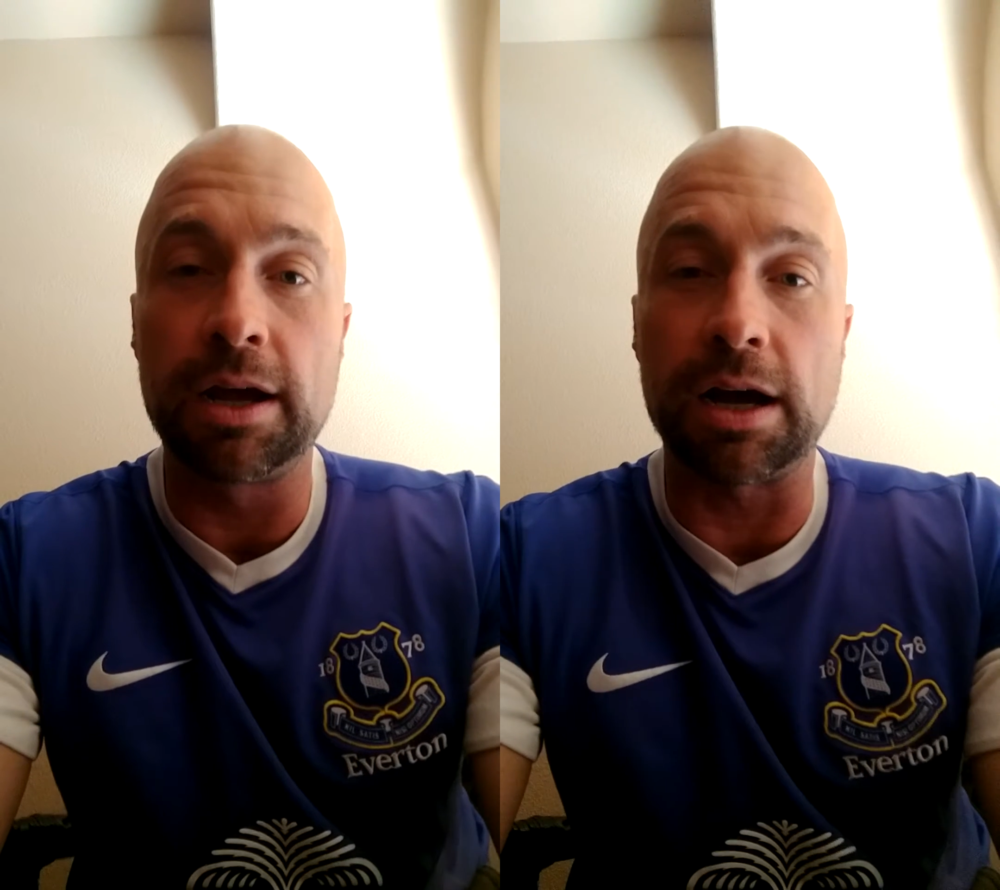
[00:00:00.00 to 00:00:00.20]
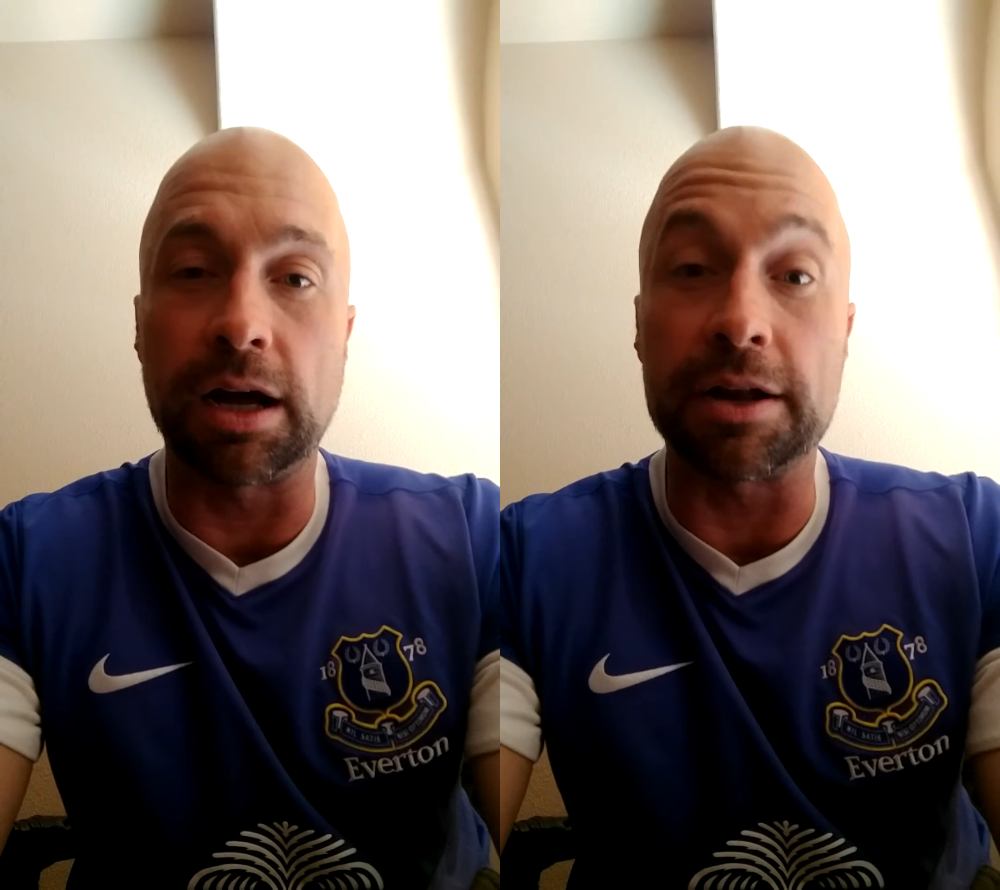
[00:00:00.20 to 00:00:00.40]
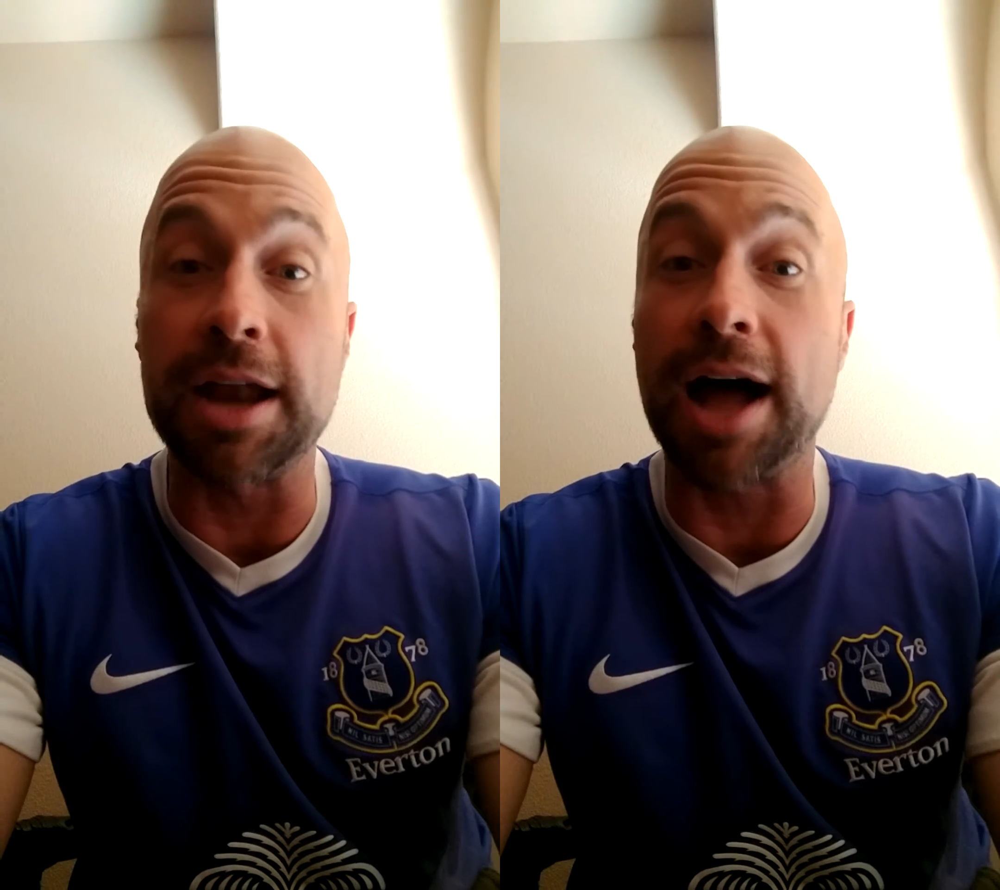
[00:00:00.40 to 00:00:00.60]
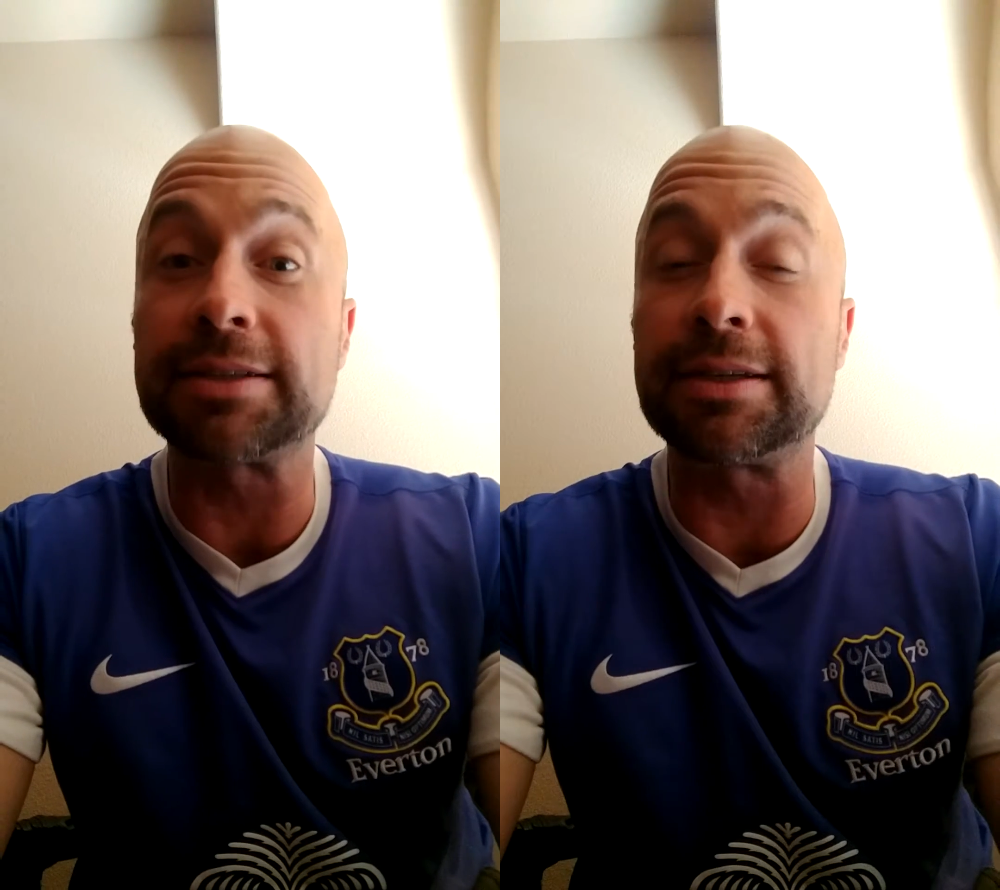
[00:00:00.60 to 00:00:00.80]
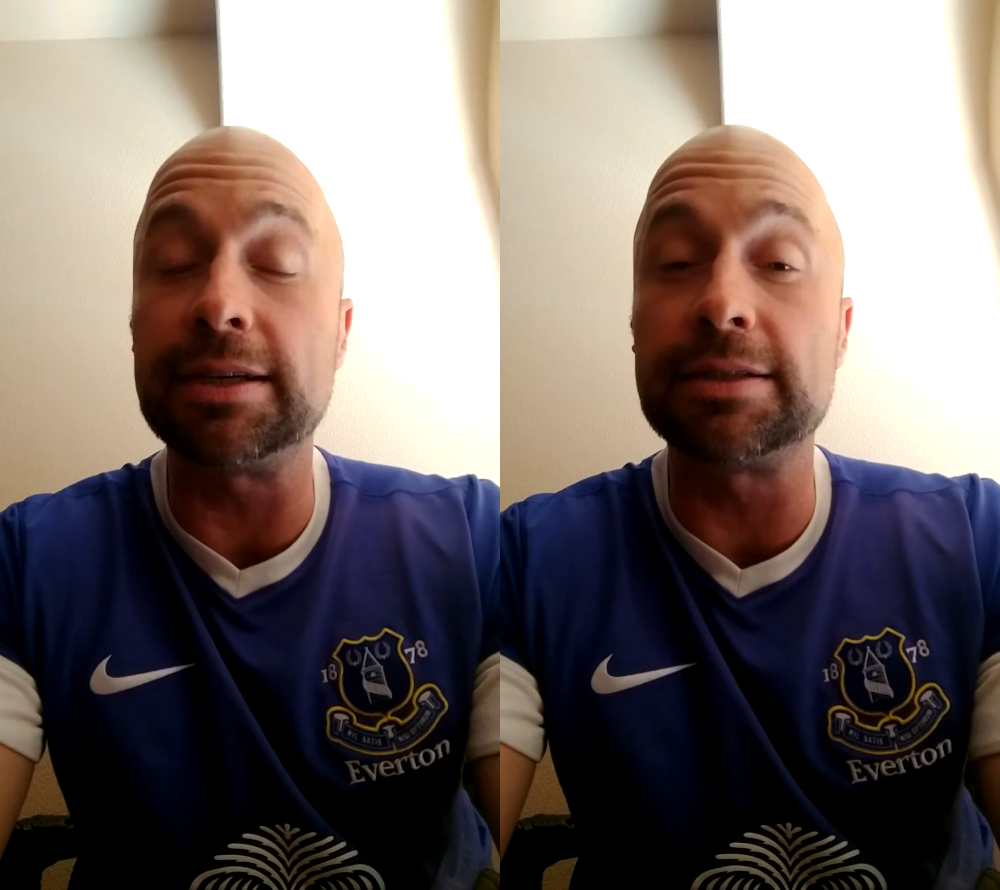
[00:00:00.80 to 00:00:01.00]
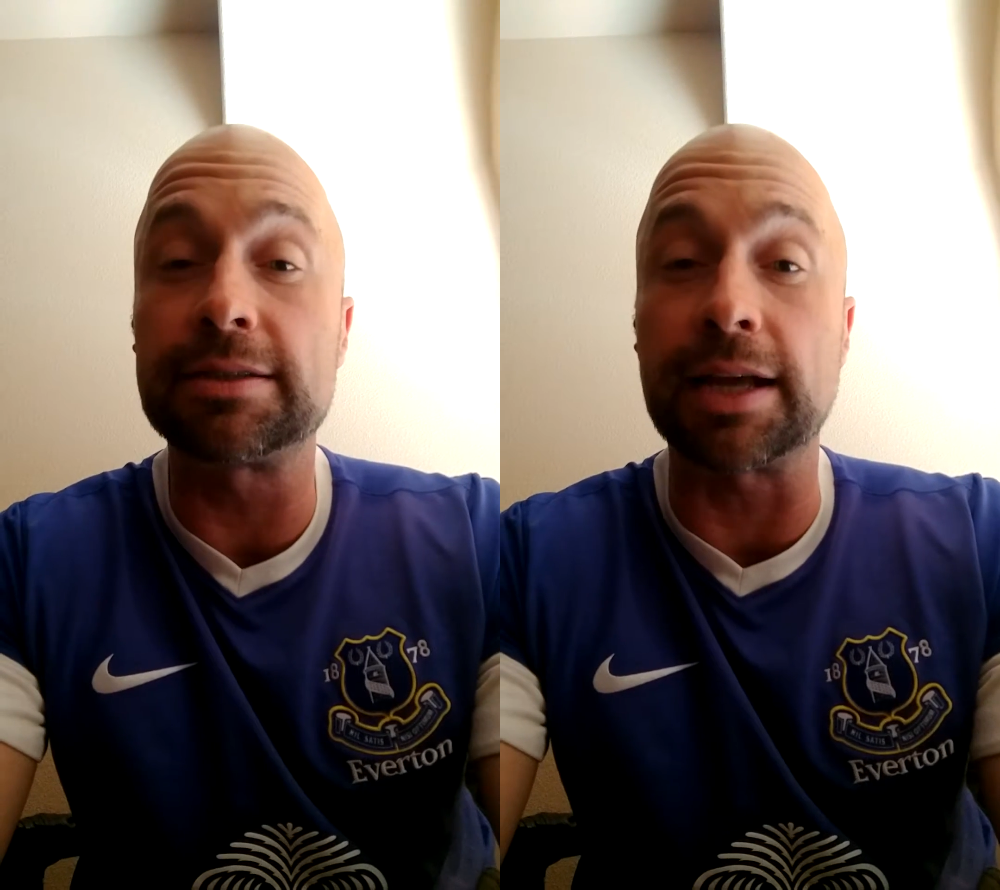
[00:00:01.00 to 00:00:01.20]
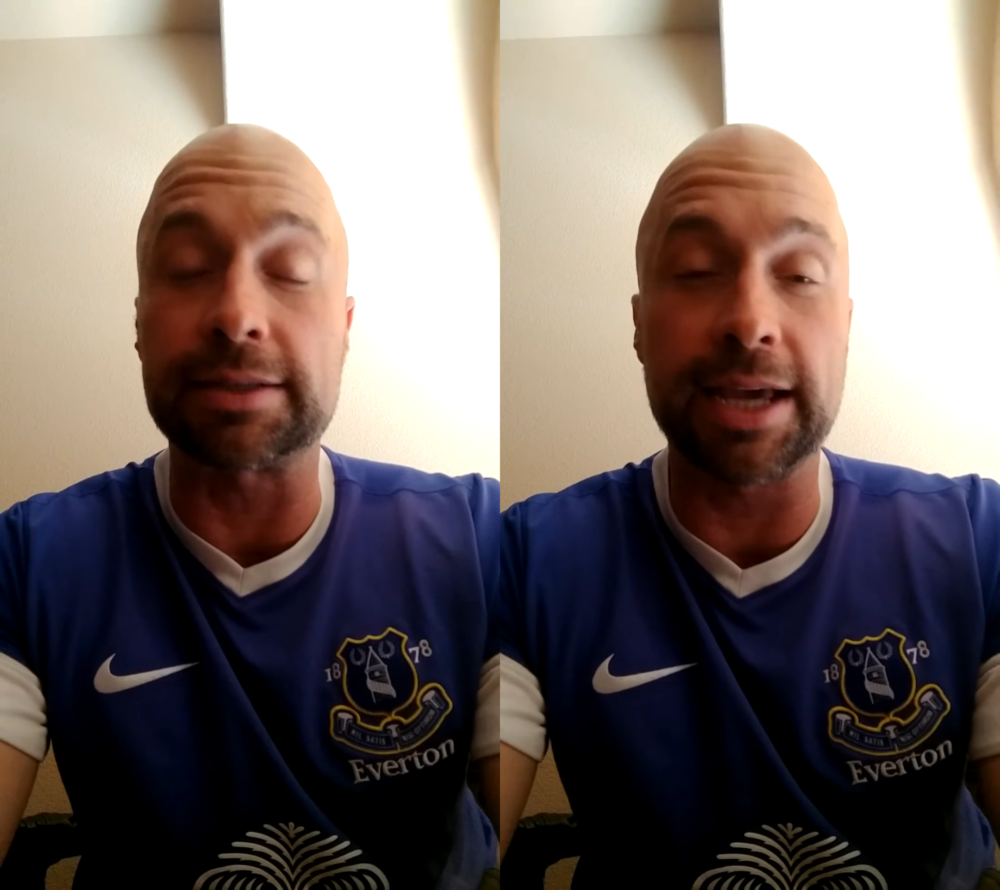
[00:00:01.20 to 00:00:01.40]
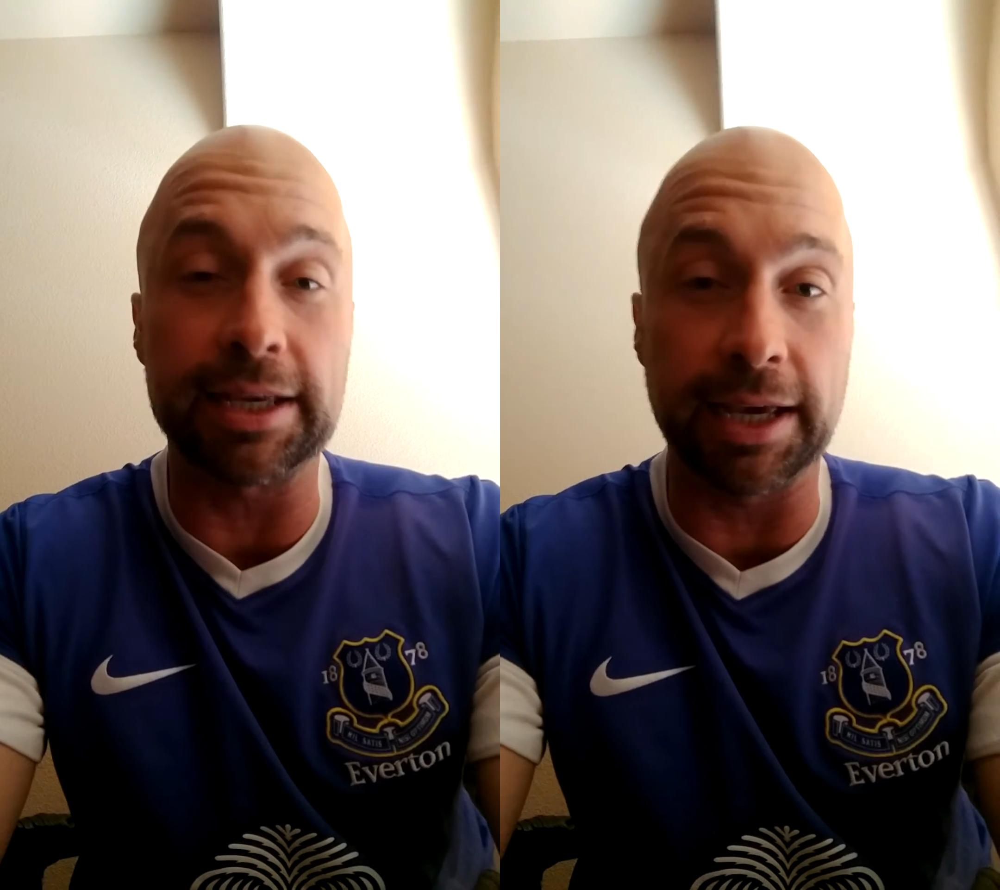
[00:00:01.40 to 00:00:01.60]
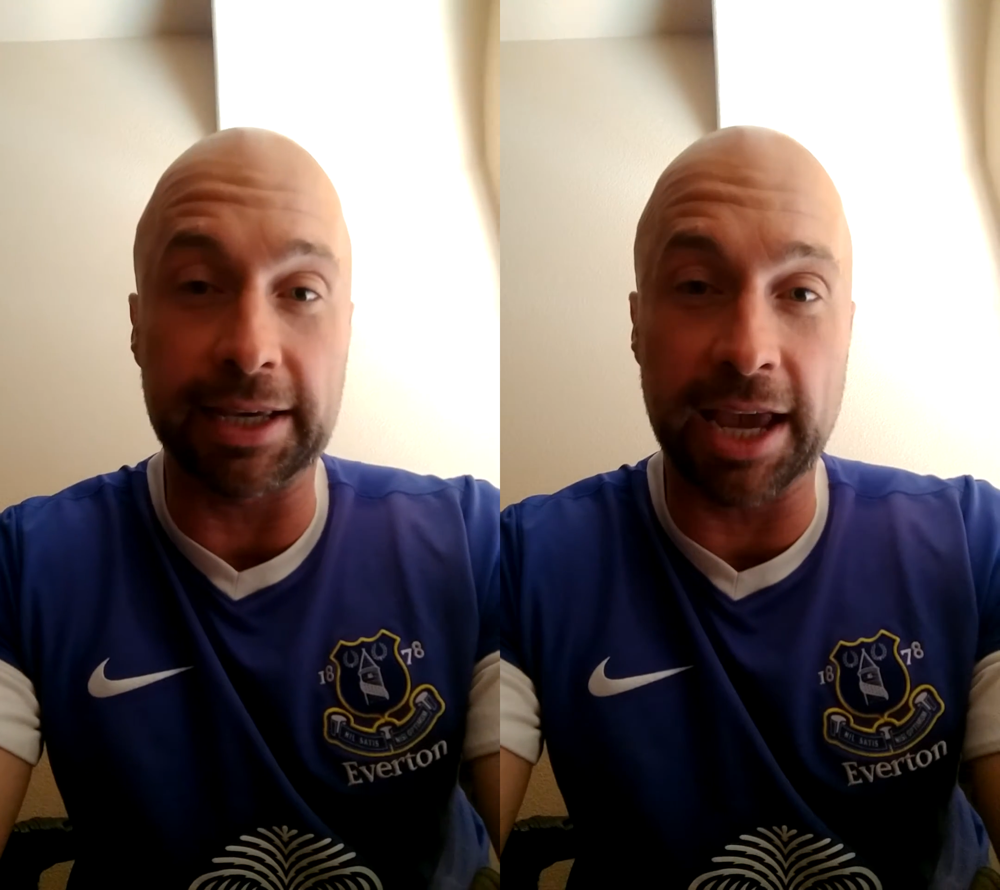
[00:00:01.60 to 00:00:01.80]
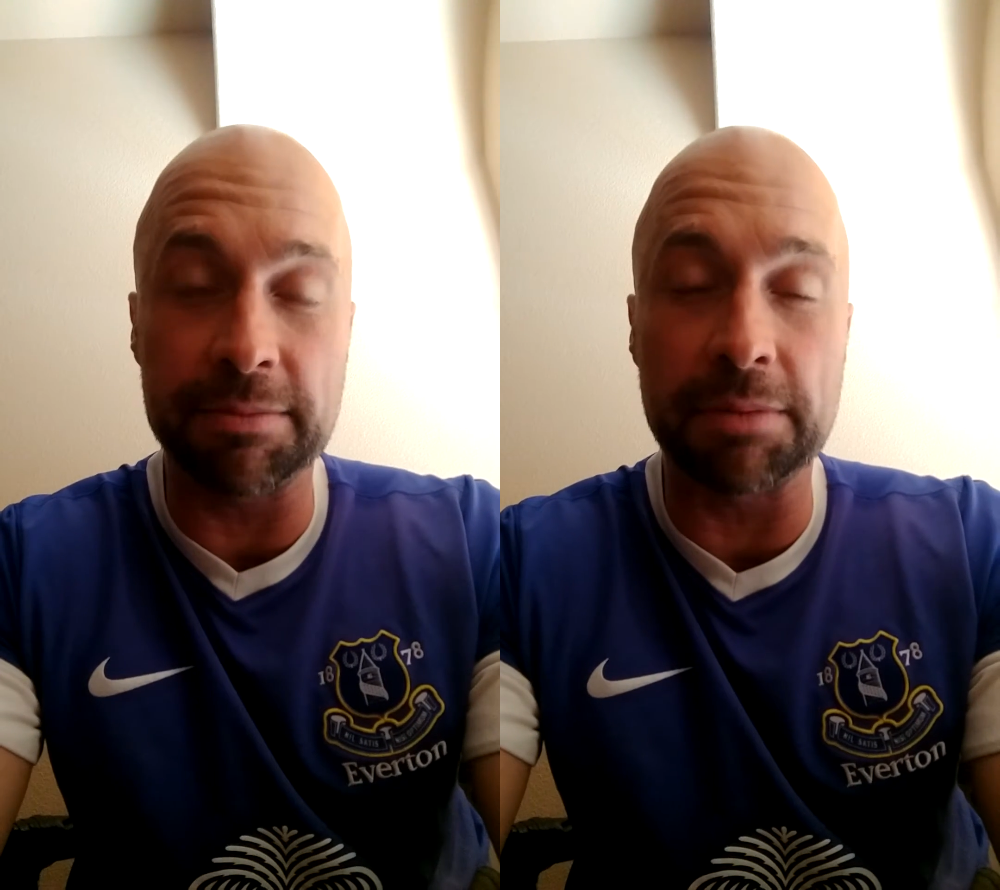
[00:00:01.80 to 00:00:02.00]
Nazis and KKK